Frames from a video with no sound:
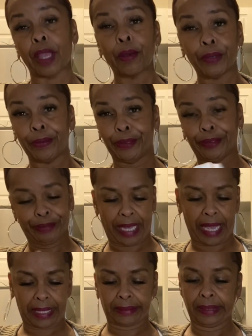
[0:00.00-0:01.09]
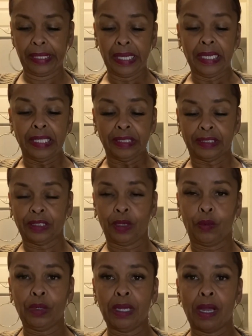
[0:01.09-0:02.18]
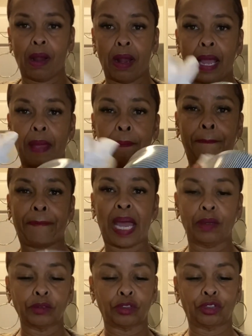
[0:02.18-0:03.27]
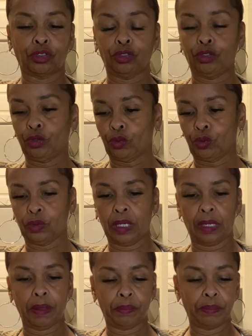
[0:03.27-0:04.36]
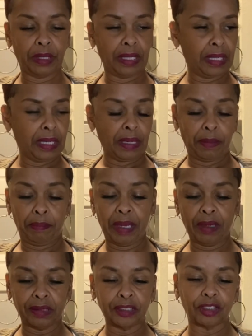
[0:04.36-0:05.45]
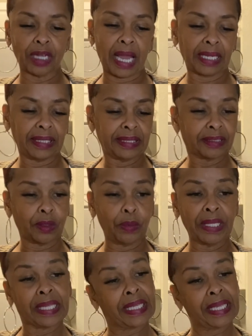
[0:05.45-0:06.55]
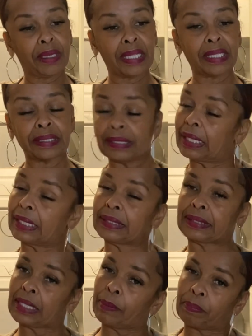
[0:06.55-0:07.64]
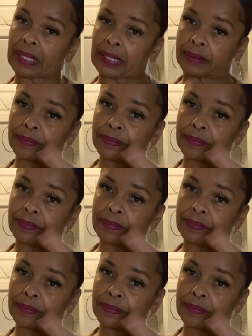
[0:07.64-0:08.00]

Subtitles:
we don't want to do that. So we are about to melt the chocolate so we can get dipping.